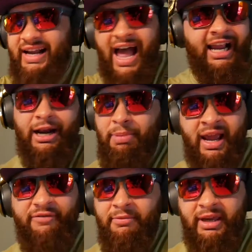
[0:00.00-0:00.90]
God got a
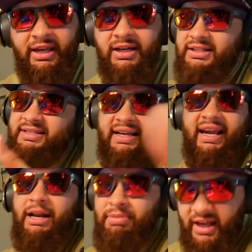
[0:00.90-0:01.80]
plan for me, just like he
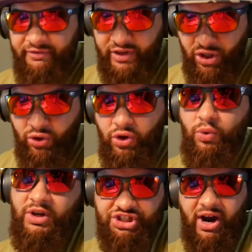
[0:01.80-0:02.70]
got a plan for you.
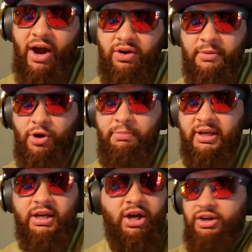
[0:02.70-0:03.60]
What's your outcome gonna
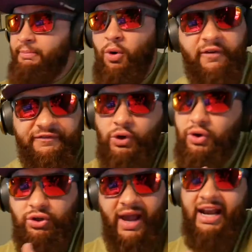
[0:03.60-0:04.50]
be? The more
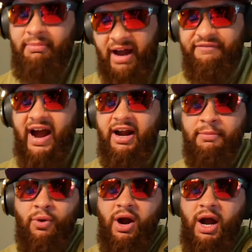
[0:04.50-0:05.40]
fuel you add to my fire, the
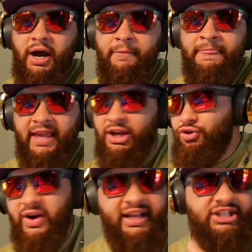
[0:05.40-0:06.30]
more
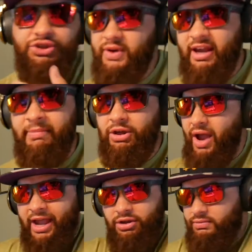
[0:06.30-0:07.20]
ingredients you give me.
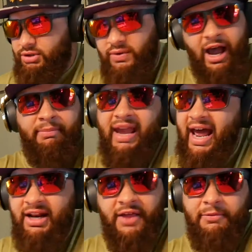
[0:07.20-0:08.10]
You help me
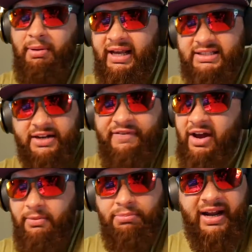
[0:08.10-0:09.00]
add another brick to the
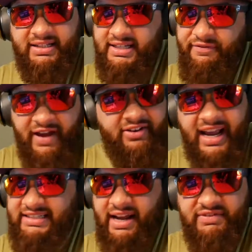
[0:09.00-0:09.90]

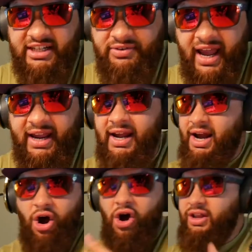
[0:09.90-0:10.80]
foundation every single day.
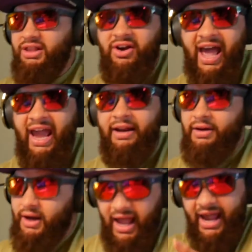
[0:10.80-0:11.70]
All the little hate,
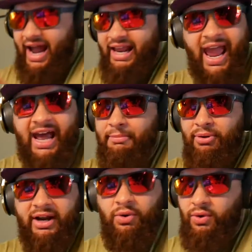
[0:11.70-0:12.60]
hey, I add a
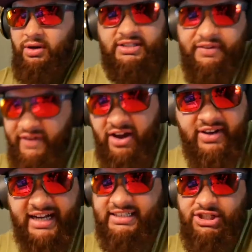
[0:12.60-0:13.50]
brick to the
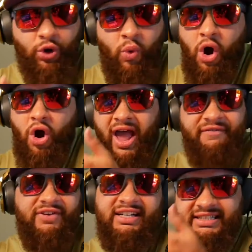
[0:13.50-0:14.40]
foundation, to the wall
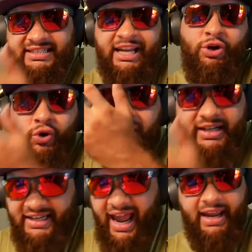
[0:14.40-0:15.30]
every single
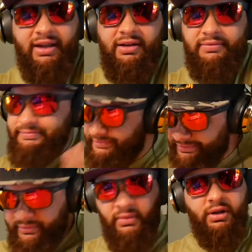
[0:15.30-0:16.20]
day.
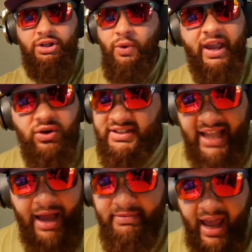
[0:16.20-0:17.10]
You ain't gonna
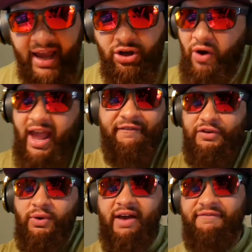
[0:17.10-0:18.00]
stop that. Go ahead,
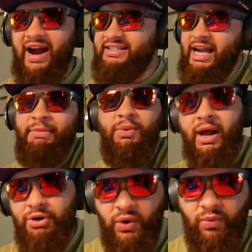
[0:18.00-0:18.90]
fuel that fire. Tell me what
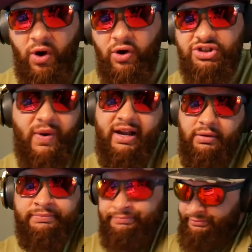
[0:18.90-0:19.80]
I'm doing wrong so I
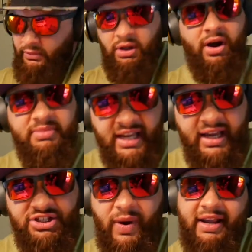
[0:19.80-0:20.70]
could, you know what I'm
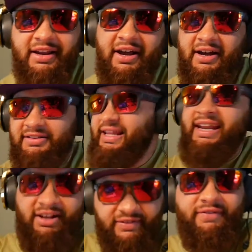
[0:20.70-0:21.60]
saying? So I could
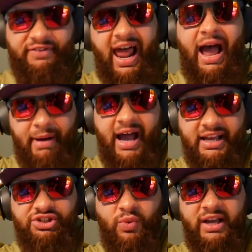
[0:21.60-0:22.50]
let it fly by
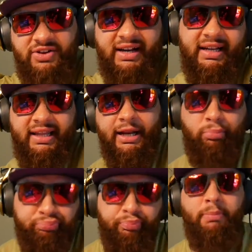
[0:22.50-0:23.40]
this way. So I could delete
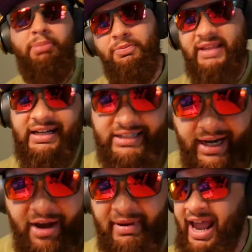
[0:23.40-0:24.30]
it, poop that
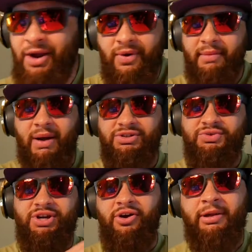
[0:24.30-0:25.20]
shit out. Man, I ain't worried about what
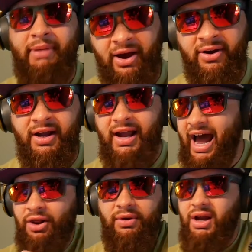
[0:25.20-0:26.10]
you talking about.
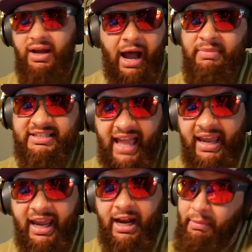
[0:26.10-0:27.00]
I'm gonna
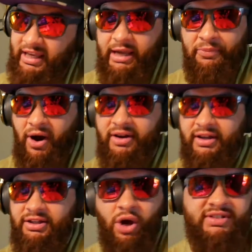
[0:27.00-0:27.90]
stay in. I'm gonna keep
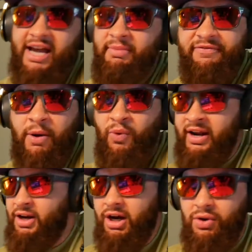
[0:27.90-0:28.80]
working. Don't tell me if I'm
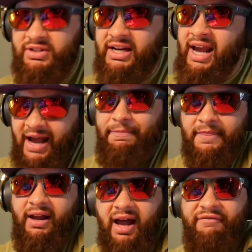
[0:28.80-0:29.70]
winning or losing.
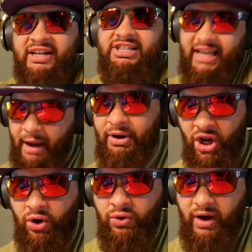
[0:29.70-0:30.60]
Eventually, I'm gonna
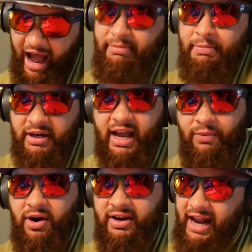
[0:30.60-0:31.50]
know. I've been putting that
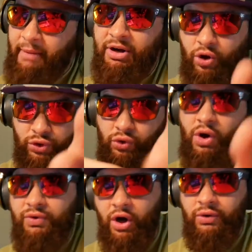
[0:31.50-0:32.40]
work in. I'm gonna know. You
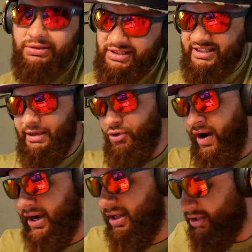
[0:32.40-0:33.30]
gonna know. Just keep
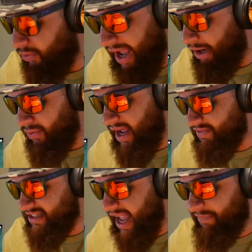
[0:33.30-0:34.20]
grinding. Don't
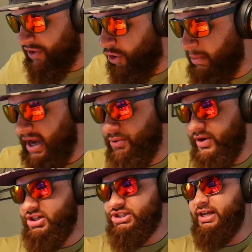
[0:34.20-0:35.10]
never stop for nobody.
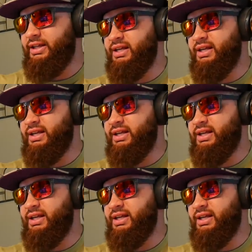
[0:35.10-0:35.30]
Real shit.